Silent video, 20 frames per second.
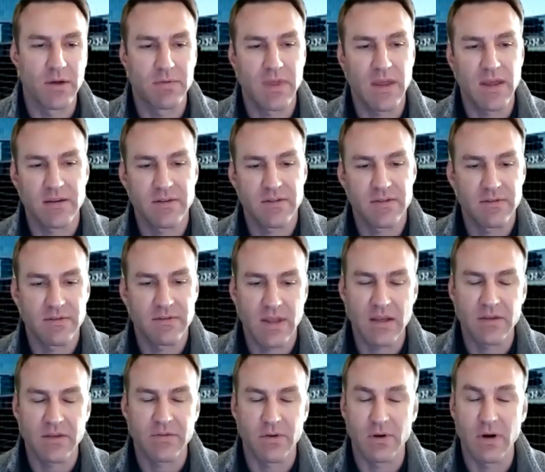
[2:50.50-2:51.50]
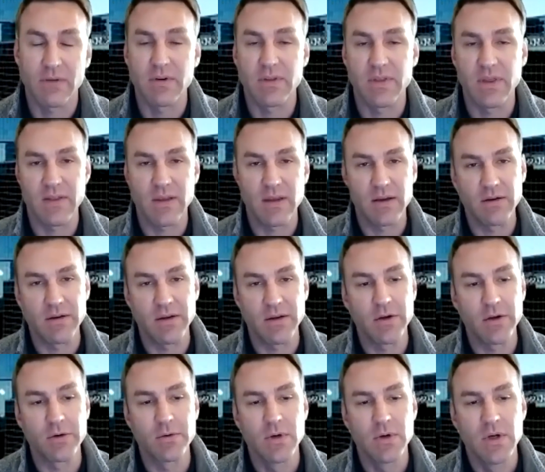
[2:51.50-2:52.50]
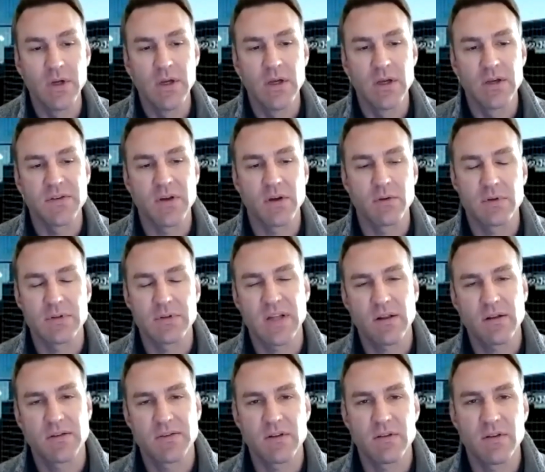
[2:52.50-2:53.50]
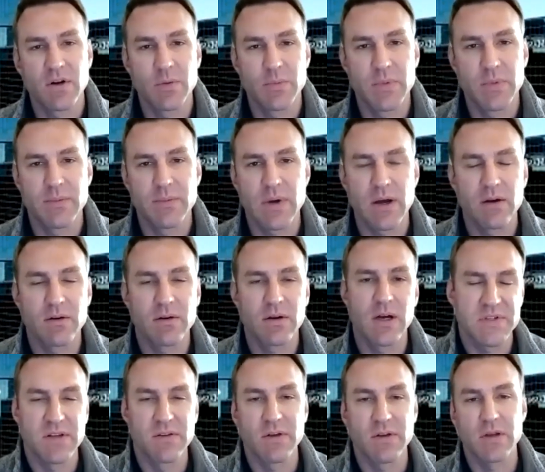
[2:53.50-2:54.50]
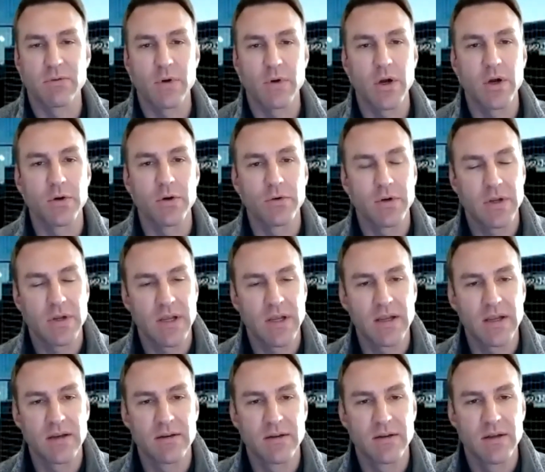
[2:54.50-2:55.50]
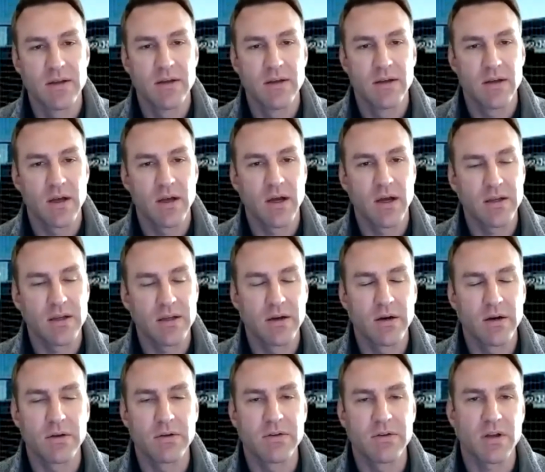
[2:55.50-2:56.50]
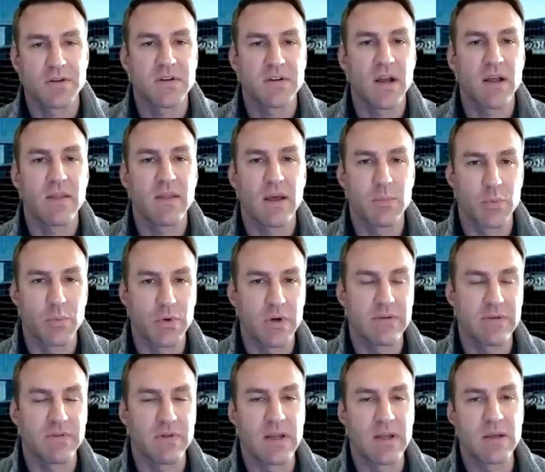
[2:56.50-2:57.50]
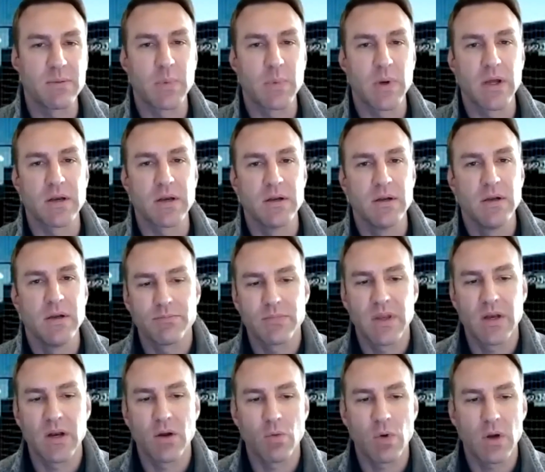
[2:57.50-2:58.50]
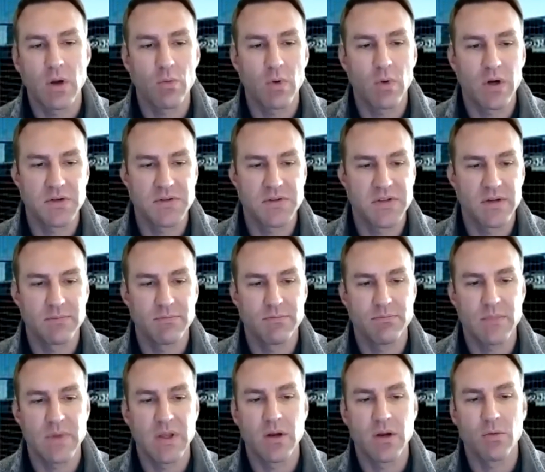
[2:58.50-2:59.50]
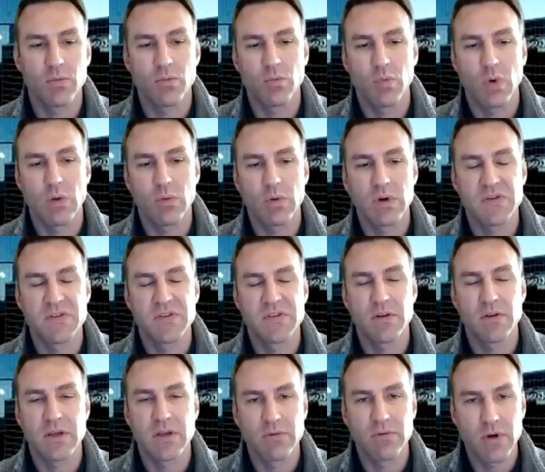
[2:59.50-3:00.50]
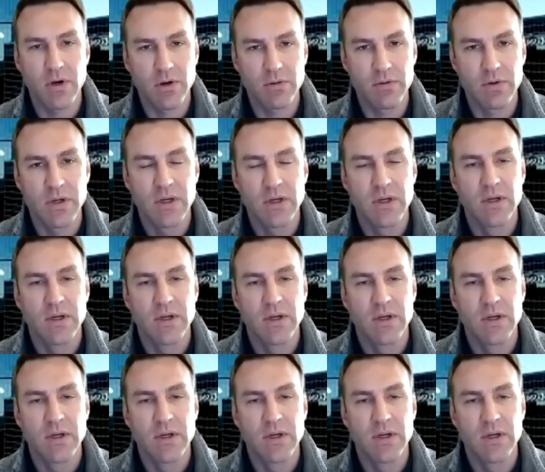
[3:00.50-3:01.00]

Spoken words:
thanks for everything that you do. So tell us a little bit about Silicon Road, and you touched on that briefly, but what are some what is Silicon Road?